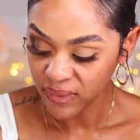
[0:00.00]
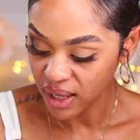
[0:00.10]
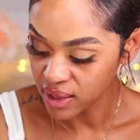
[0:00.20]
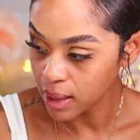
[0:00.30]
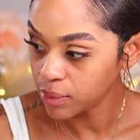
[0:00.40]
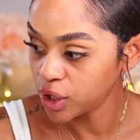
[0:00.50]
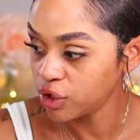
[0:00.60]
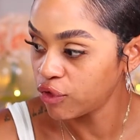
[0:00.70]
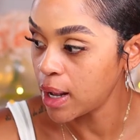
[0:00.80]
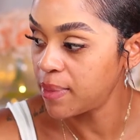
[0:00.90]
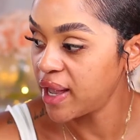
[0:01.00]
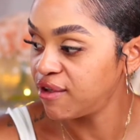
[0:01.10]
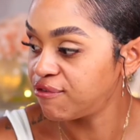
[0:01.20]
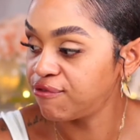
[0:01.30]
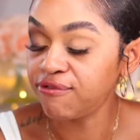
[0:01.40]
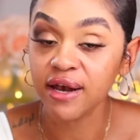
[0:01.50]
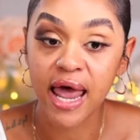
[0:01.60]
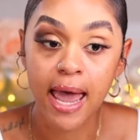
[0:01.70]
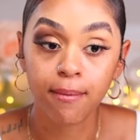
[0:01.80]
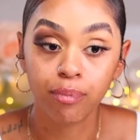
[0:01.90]
And then I'm gonna grab a
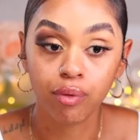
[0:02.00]
flat